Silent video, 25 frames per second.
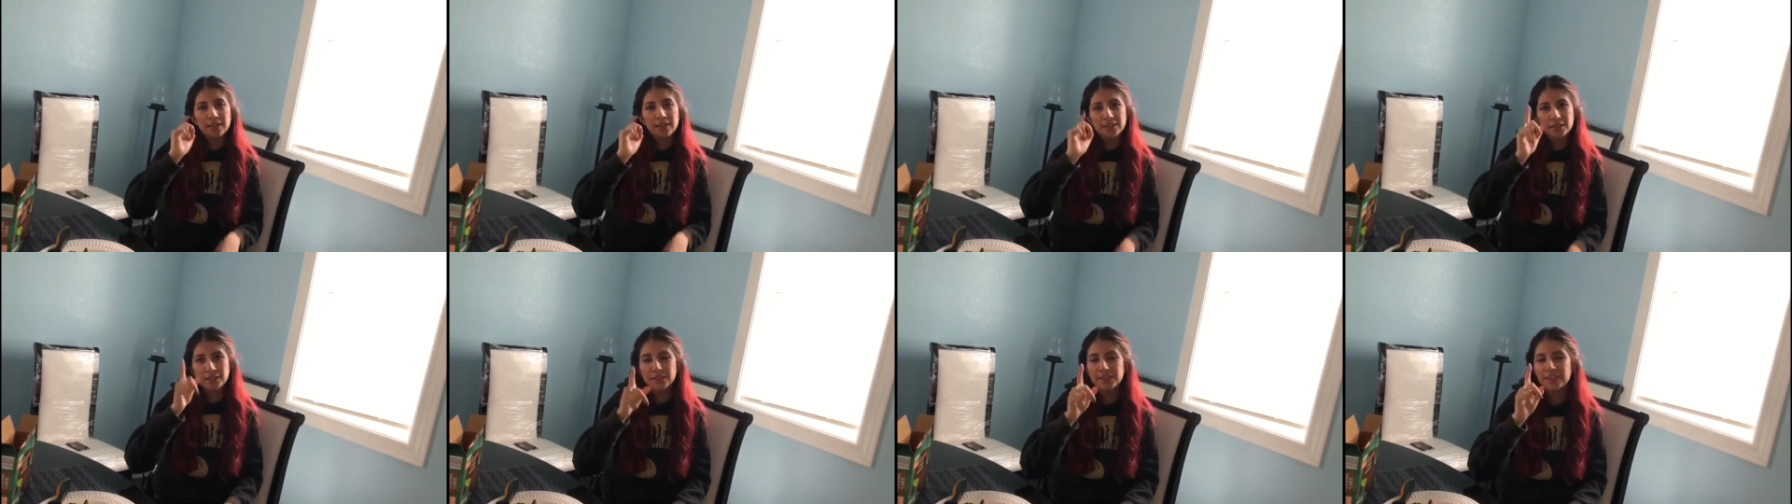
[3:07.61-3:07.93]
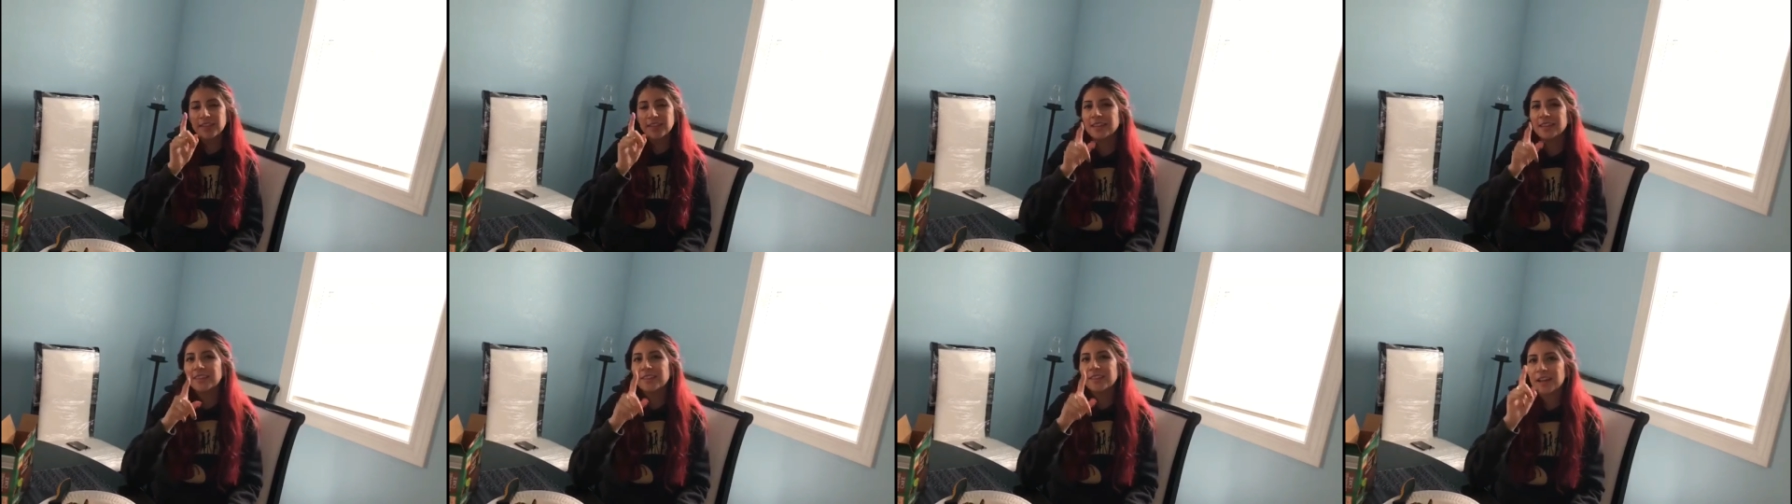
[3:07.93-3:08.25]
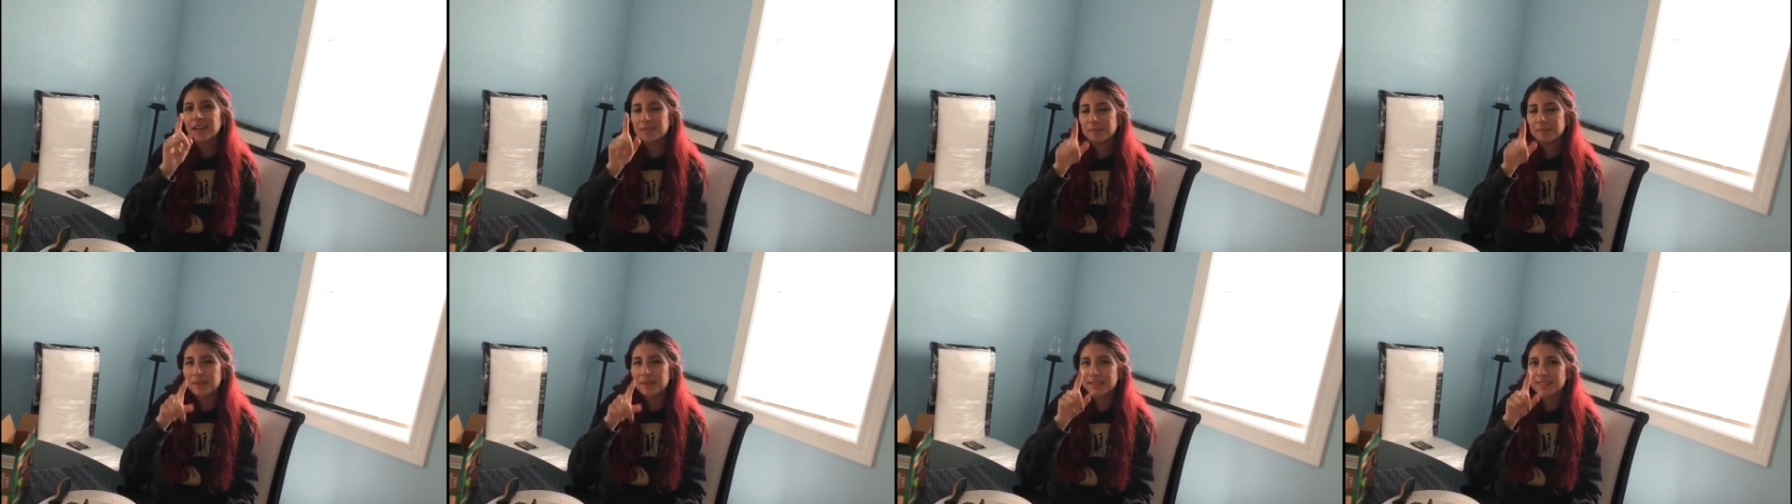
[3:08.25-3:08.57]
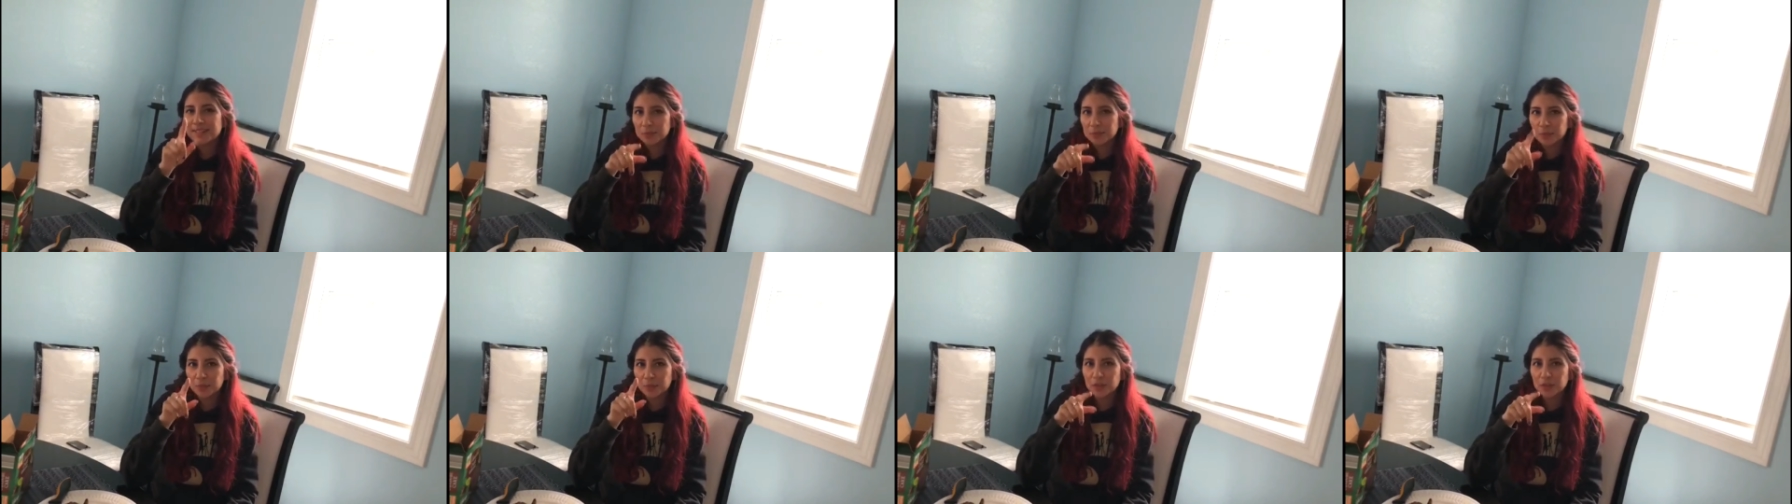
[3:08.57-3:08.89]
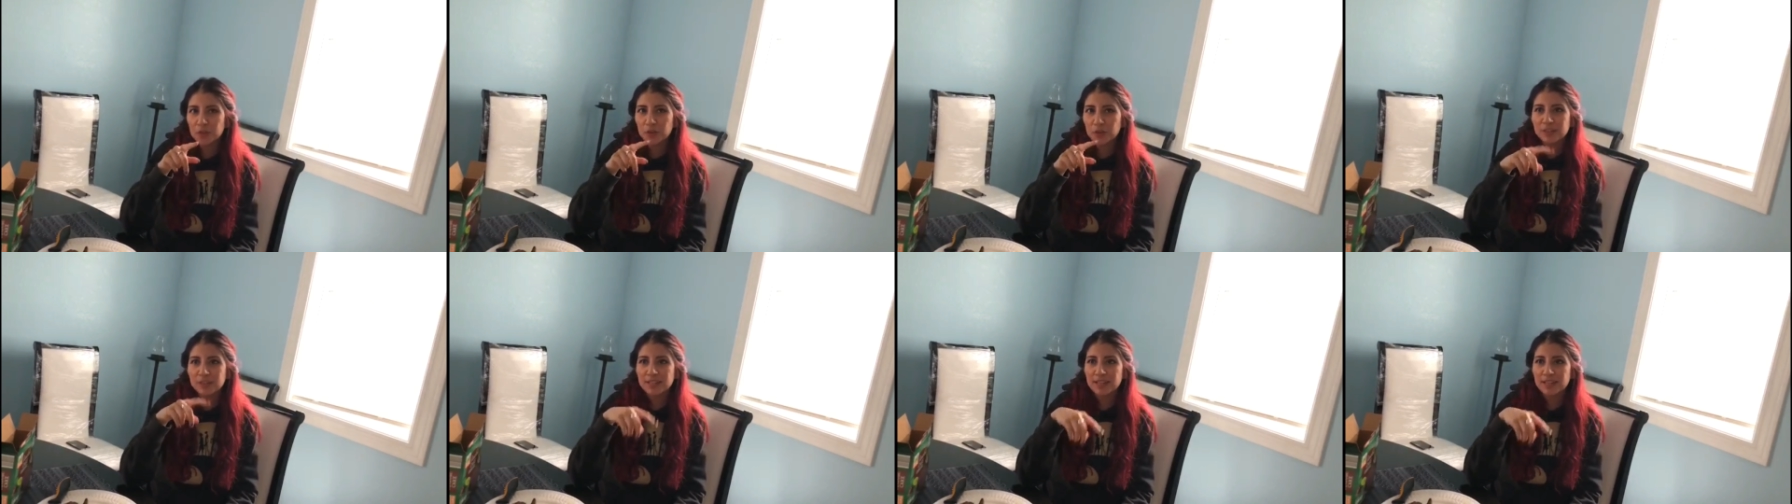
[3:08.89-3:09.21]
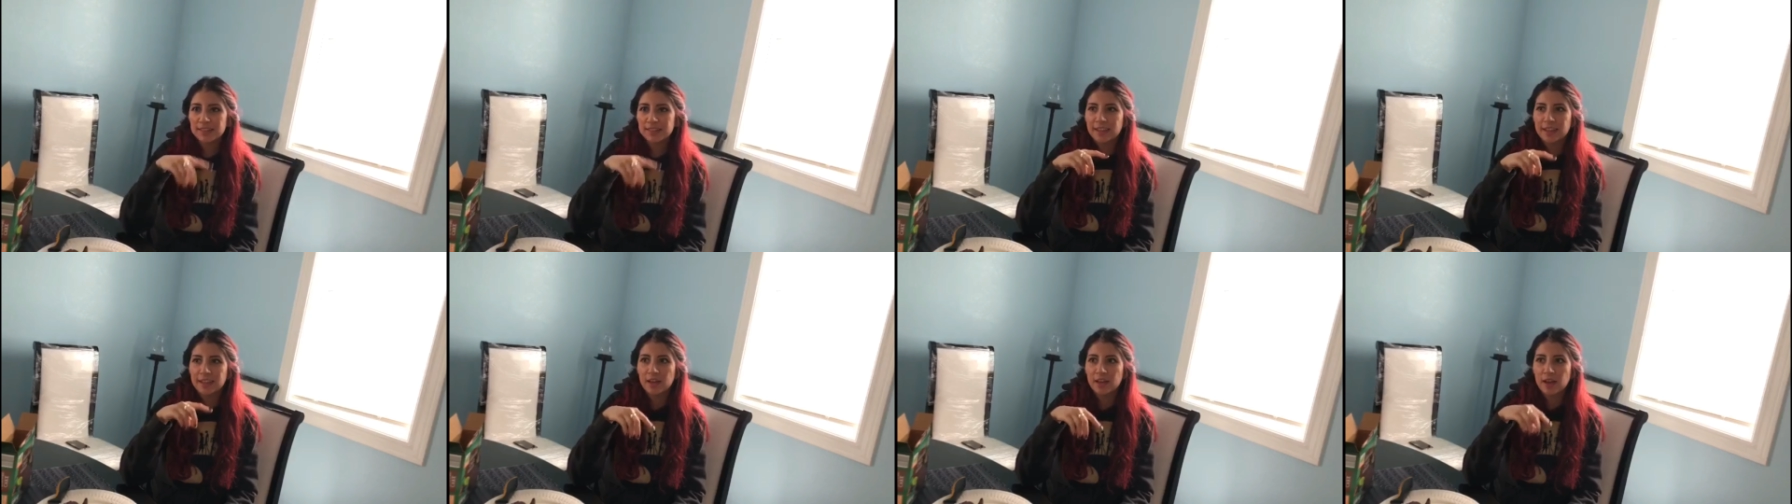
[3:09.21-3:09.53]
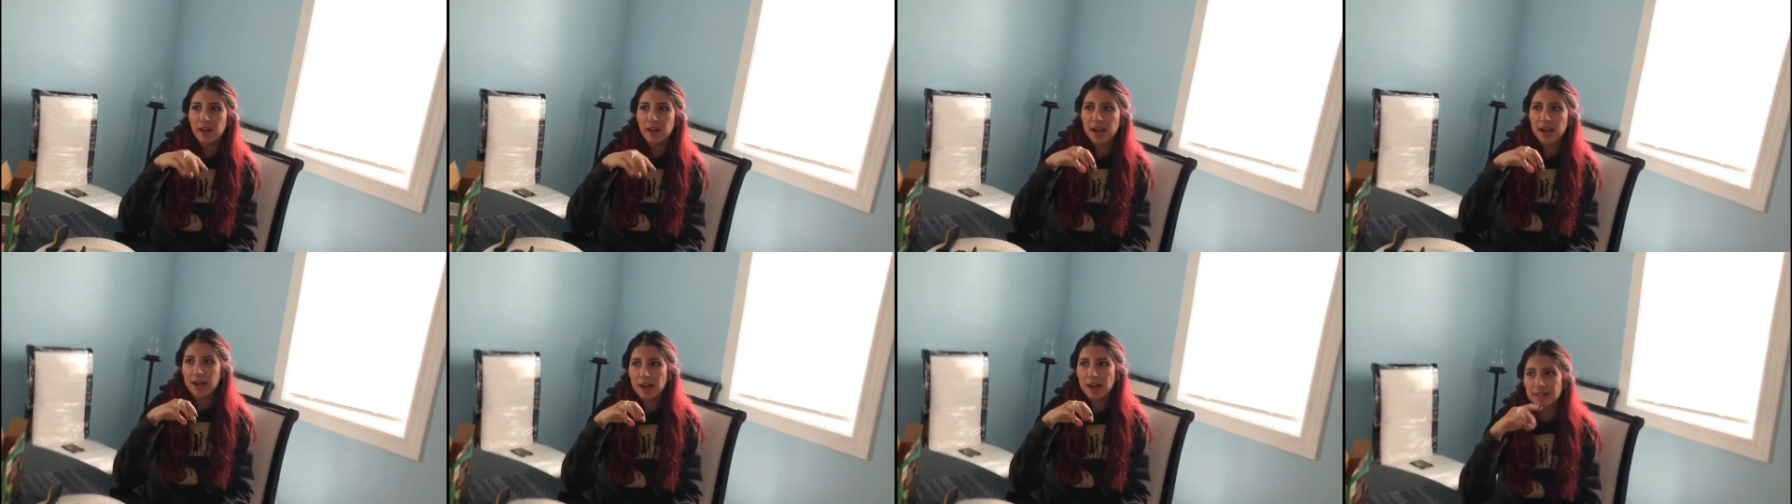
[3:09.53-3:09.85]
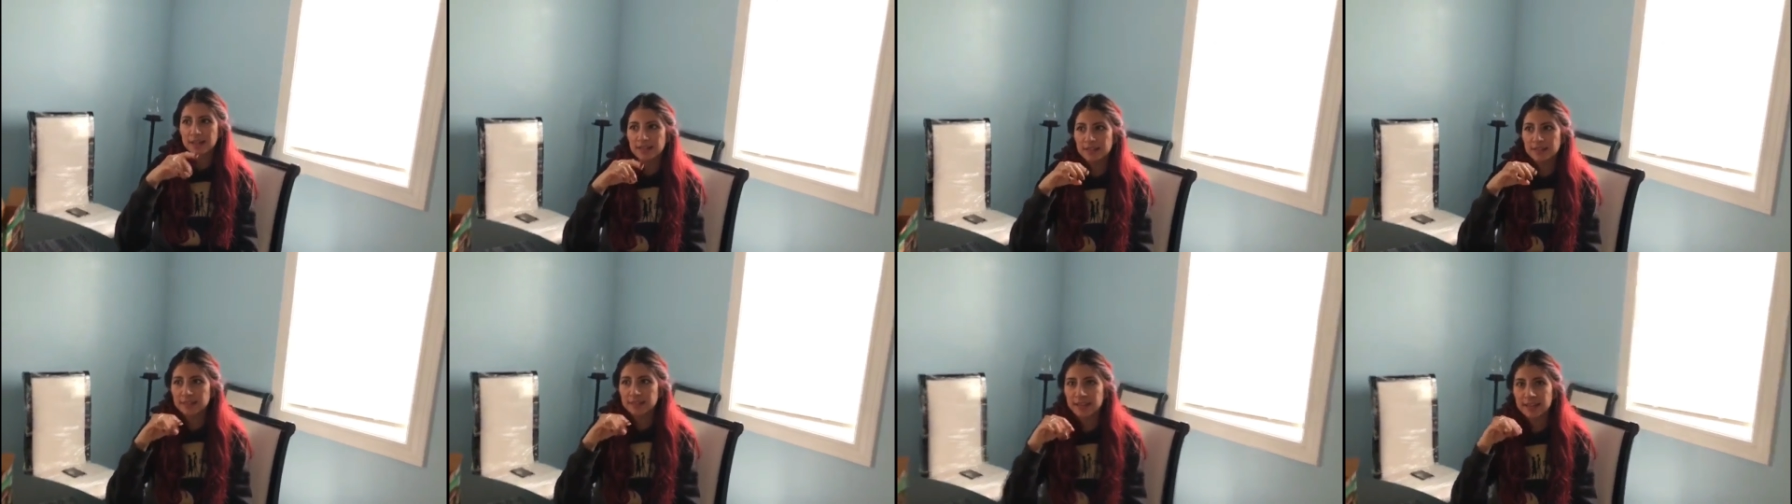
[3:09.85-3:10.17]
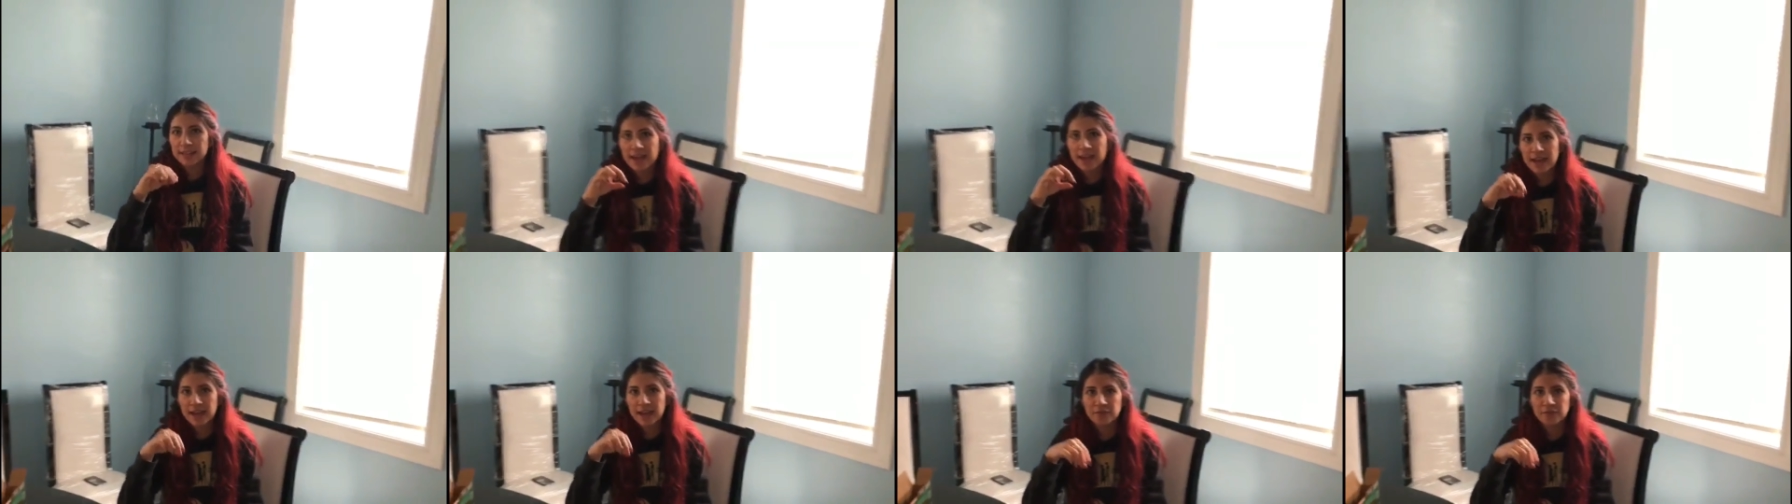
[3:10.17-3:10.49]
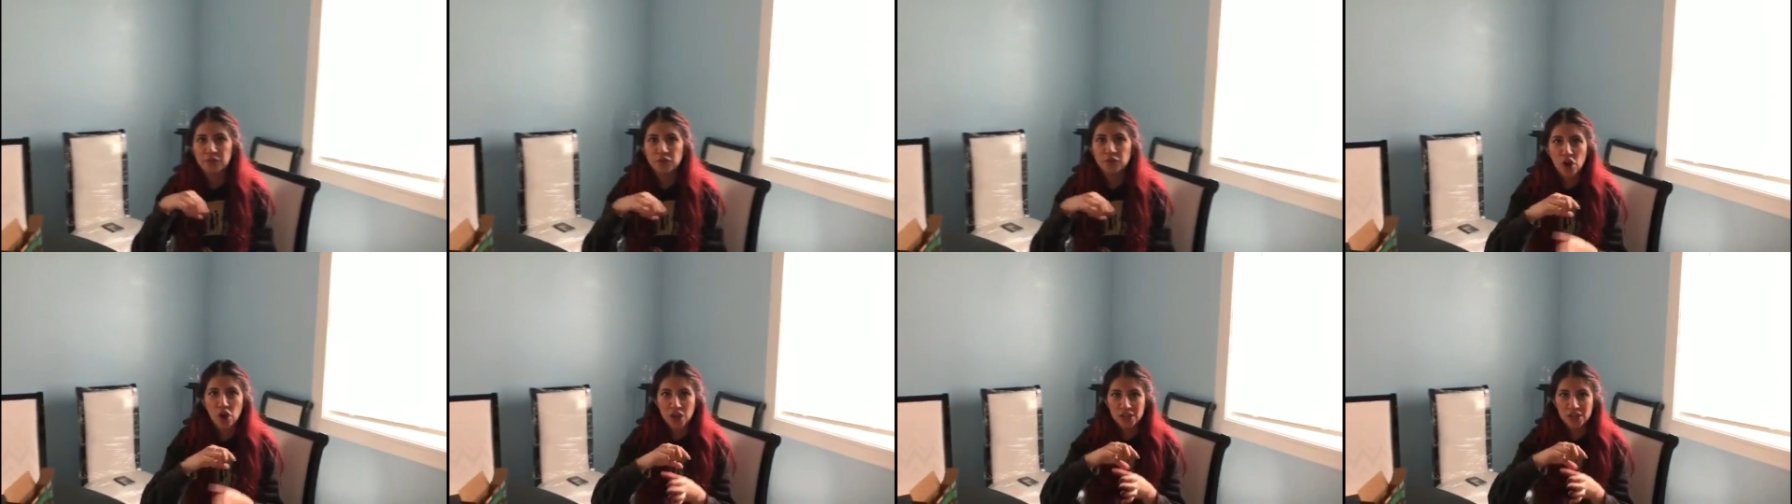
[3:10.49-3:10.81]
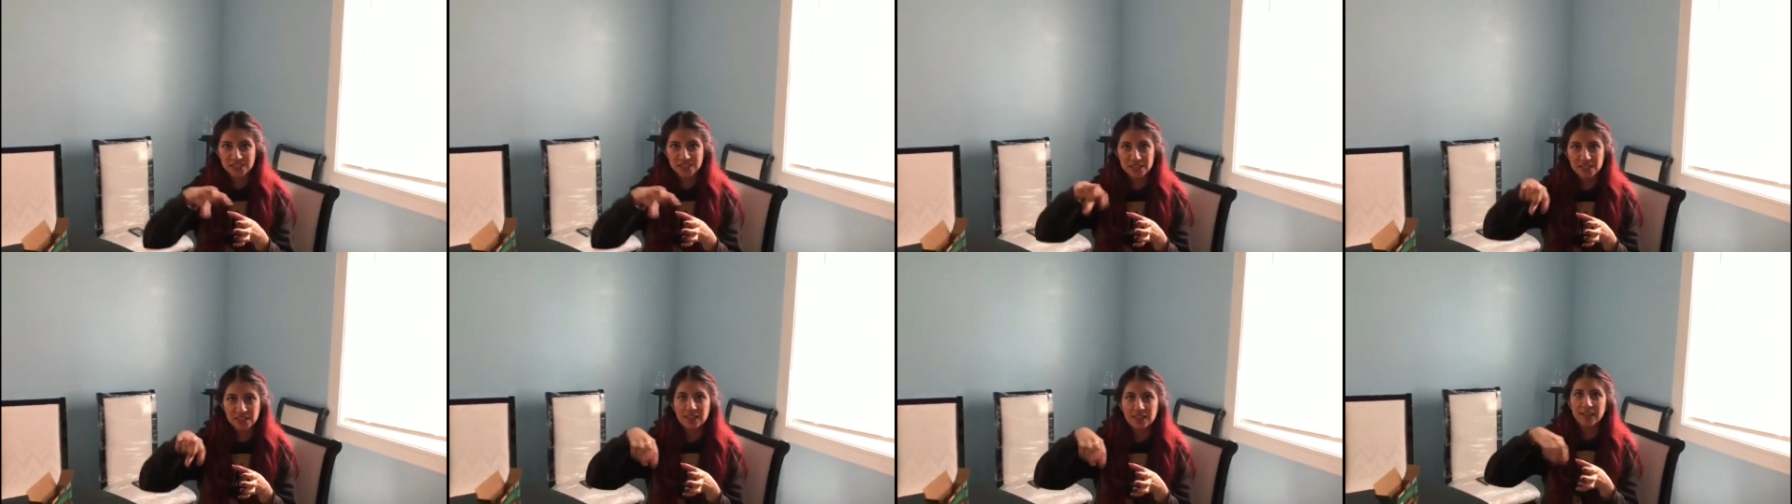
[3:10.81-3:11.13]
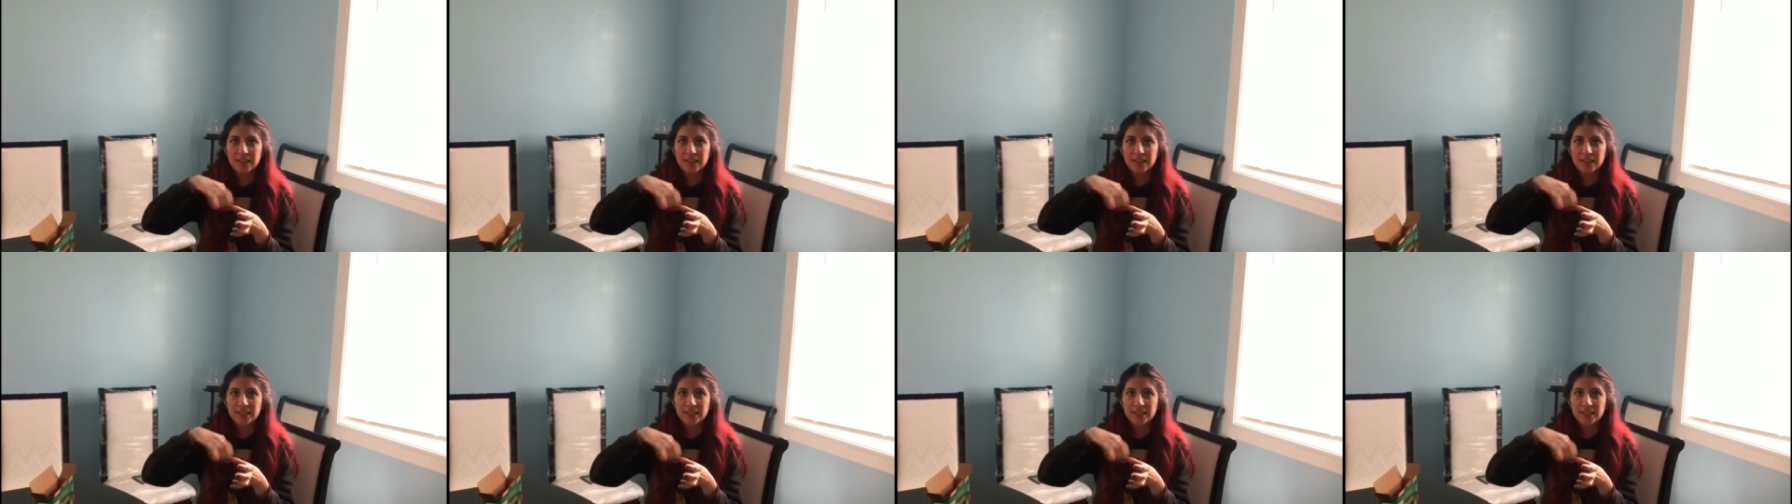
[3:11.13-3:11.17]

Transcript: The thing that makes them really good is that they add they add frosting,